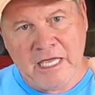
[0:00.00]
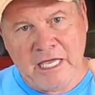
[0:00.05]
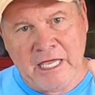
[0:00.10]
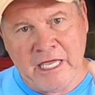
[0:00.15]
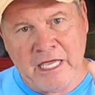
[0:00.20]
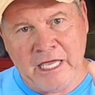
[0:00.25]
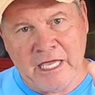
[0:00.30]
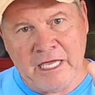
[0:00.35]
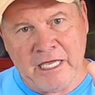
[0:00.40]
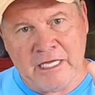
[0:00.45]

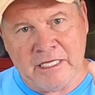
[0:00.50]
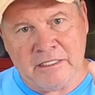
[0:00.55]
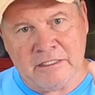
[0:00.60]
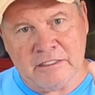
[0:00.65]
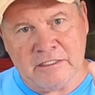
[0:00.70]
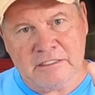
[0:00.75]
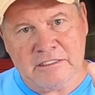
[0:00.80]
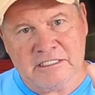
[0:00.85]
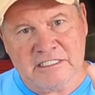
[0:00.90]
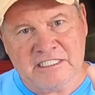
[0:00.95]

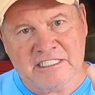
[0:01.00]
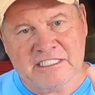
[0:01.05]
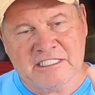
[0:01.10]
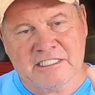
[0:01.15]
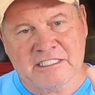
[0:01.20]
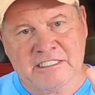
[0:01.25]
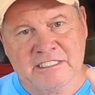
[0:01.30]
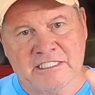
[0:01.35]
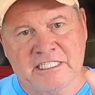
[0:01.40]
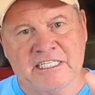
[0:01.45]
and
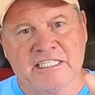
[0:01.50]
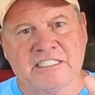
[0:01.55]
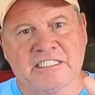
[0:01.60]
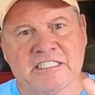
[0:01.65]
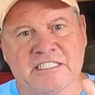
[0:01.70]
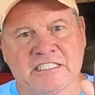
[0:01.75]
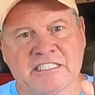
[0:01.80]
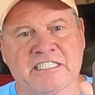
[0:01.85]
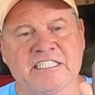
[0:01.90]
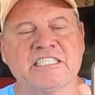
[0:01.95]

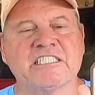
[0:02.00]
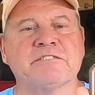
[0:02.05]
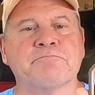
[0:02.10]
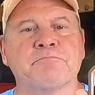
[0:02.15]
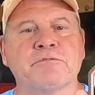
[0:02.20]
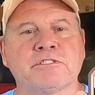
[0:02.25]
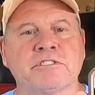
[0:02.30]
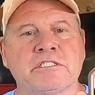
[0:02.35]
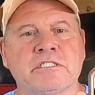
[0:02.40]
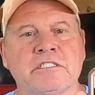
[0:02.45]

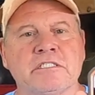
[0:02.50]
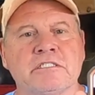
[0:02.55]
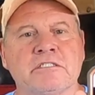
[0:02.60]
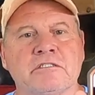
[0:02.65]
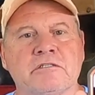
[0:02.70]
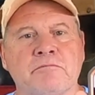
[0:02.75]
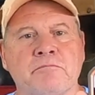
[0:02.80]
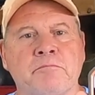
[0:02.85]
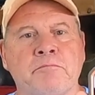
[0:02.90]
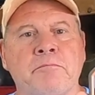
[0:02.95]
66%
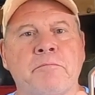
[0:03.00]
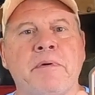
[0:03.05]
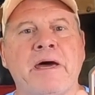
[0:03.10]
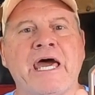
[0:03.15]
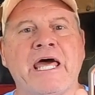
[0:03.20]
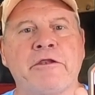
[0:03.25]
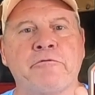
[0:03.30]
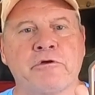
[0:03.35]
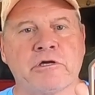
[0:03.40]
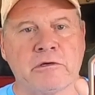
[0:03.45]
of the
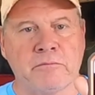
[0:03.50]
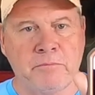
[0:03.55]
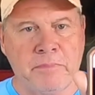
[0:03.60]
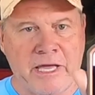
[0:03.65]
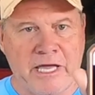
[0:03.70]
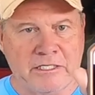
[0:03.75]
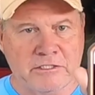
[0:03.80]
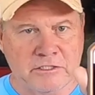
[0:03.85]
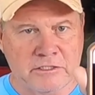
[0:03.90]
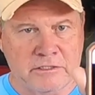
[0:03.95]
battery
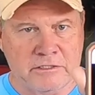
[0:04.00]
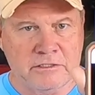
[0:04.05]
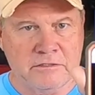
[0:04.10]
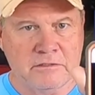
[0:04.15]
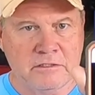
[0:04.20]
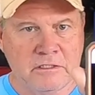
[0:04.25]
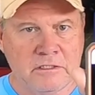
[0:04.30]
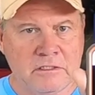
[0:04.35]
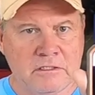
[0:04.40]
capacity